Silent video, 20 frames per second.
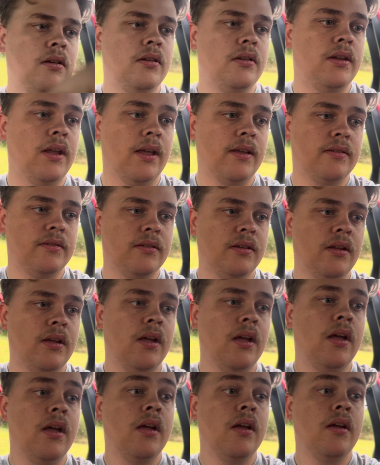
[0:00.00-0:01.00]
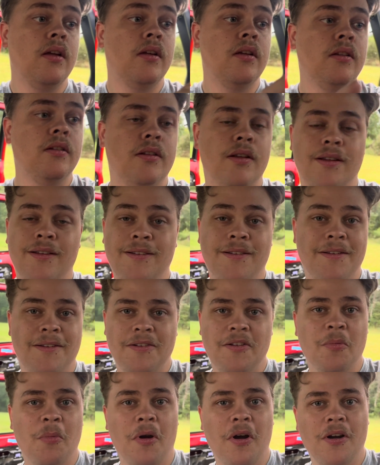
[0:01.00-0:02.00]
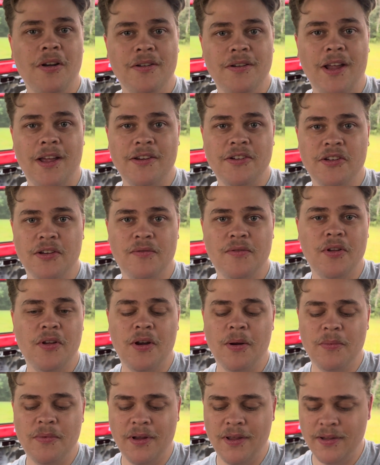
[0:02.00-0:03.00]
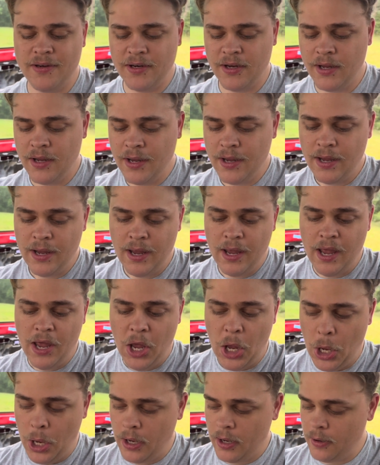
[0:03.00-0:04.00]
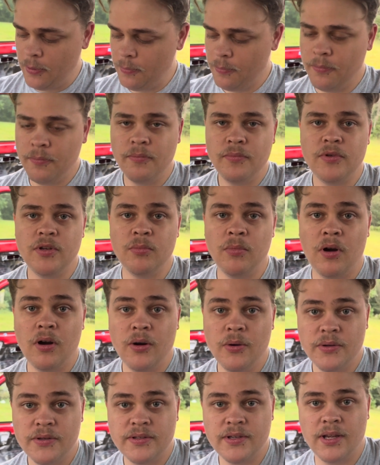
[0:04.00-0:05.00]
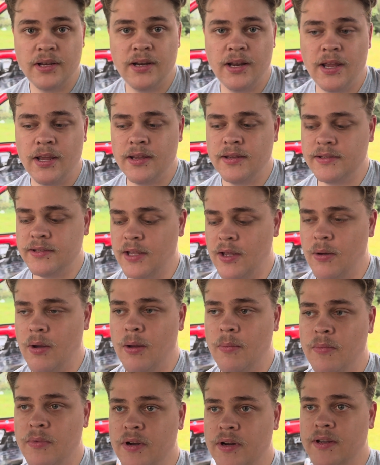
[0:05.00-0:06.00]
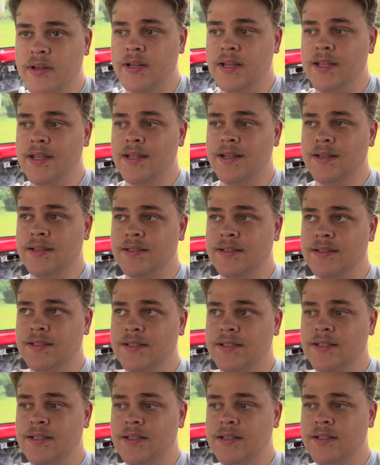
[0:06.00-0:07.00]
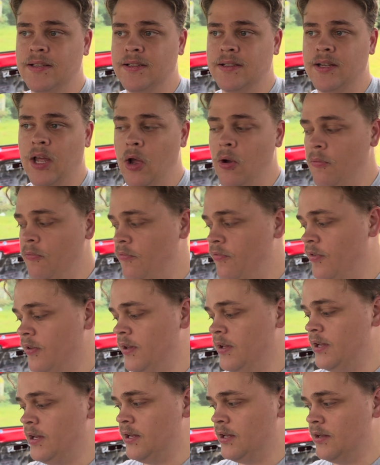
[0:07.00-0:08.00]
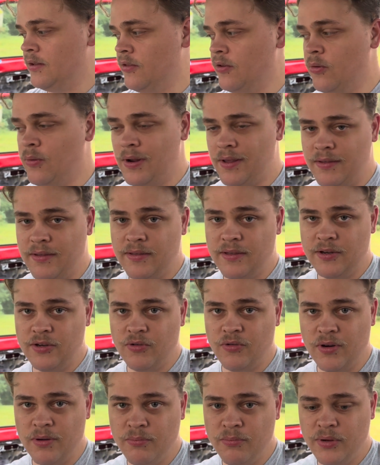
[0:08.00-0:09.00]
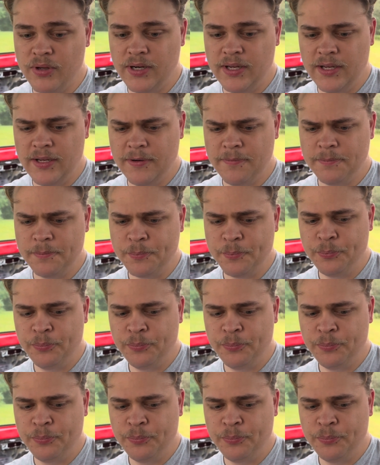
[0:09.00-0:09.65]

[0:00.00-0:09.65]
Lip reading: Yes. Tomorrow, night shift, dude, I'm telling you. Tomorrow's Sunday, so I'm gonna get, hopefully, the rest of the trim put in.